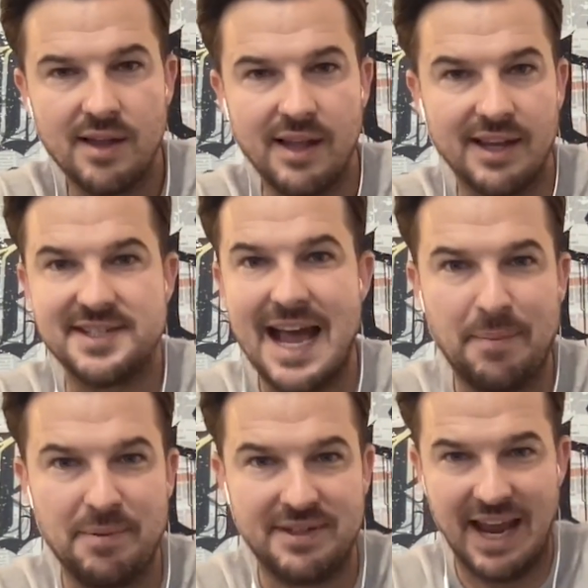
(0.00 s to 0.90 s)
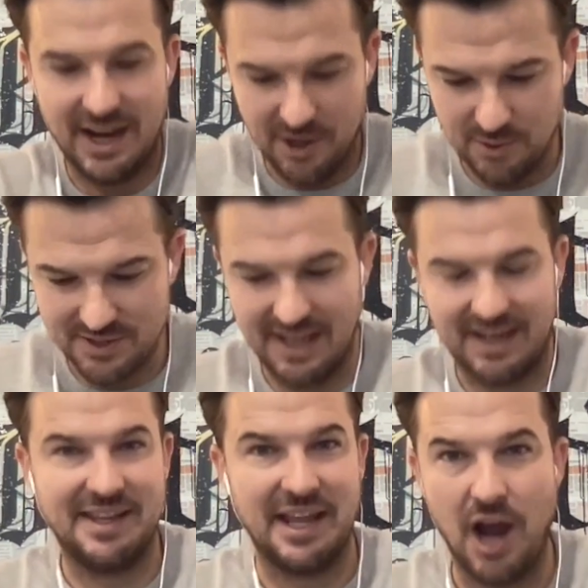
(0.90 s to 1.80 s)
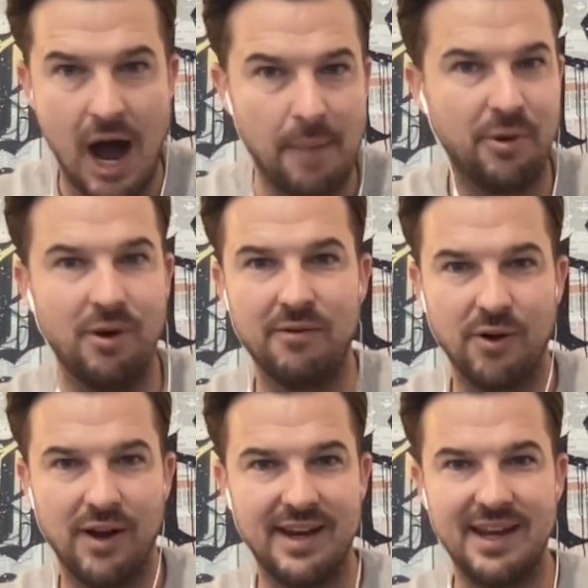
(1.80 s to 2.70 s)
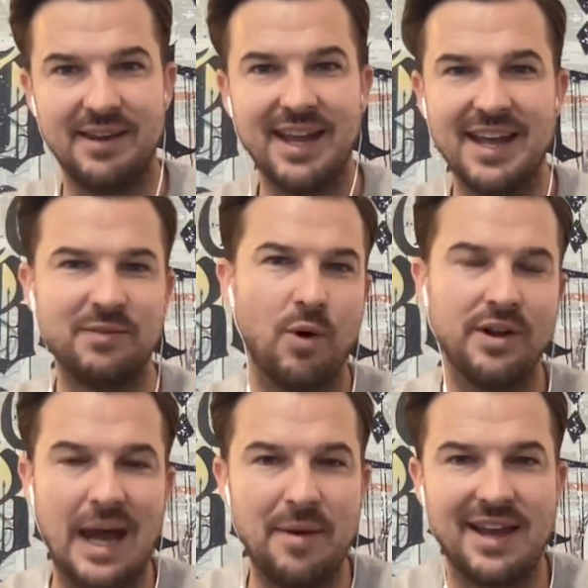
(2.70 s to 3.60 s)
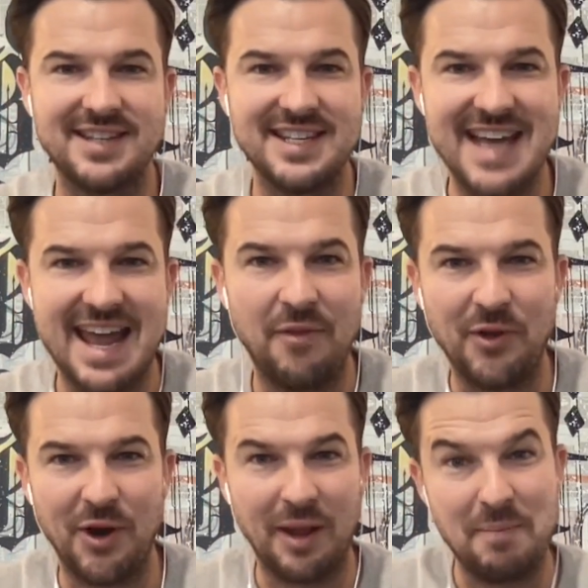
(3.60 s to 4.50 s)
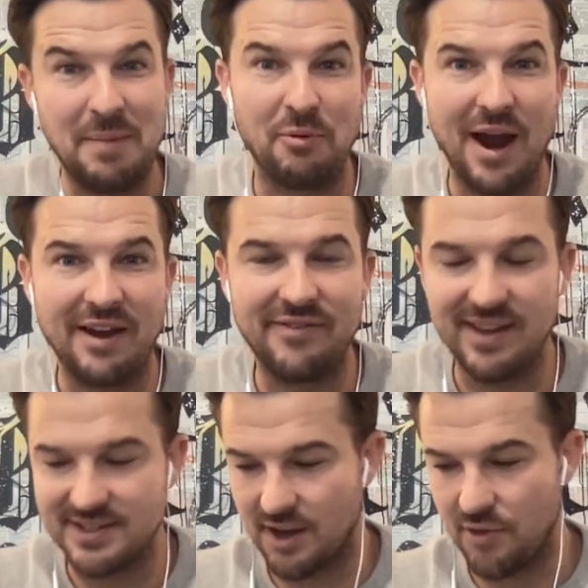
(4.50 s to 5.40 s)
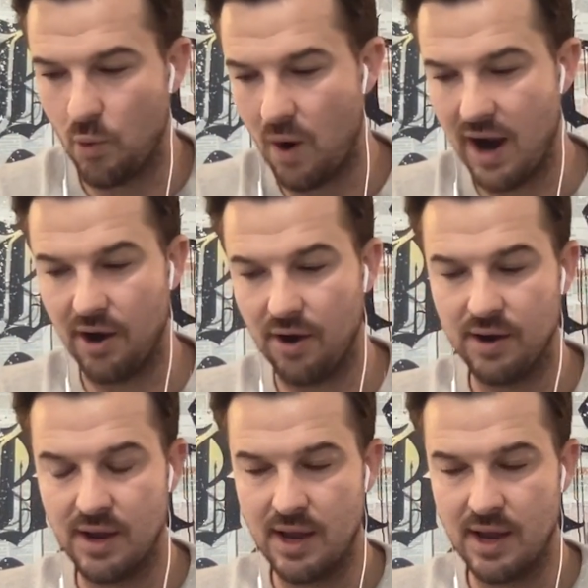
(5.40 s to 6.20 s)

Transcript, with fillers: like a sack of potatoes and like, and like hop over it. He, one time, I guess he sat out there and like made breakfast on the wire.